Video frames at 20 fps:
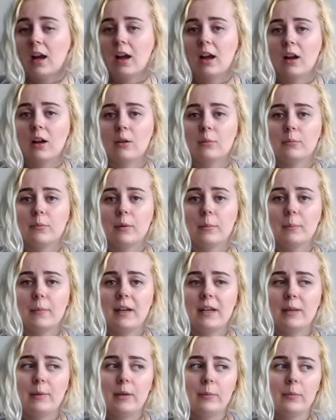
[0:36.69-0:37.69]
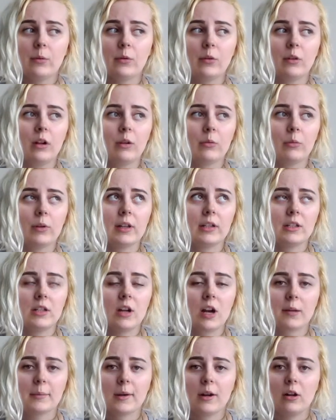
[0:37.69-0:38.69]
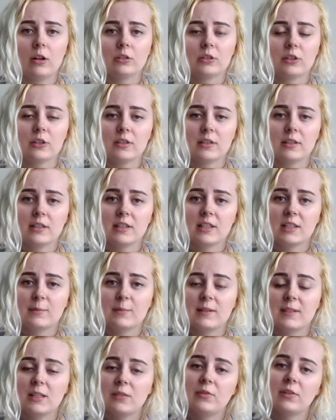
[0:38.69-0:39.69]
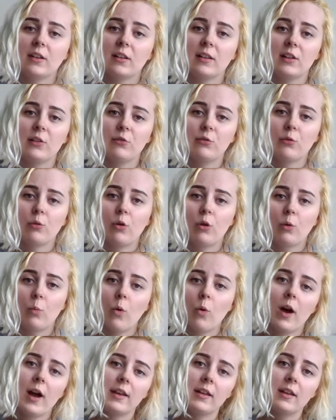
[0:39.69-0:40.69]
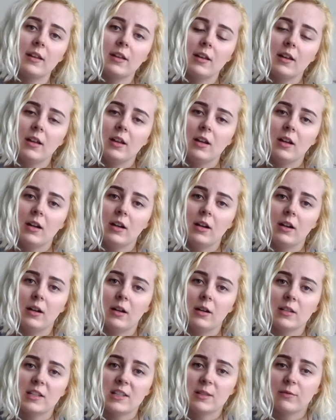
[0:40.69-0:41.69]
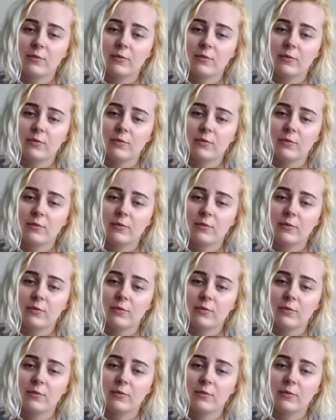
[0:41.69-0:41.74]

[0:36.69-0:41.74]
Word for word: Um, many people, when they talk about altars, it's specifically for one uh,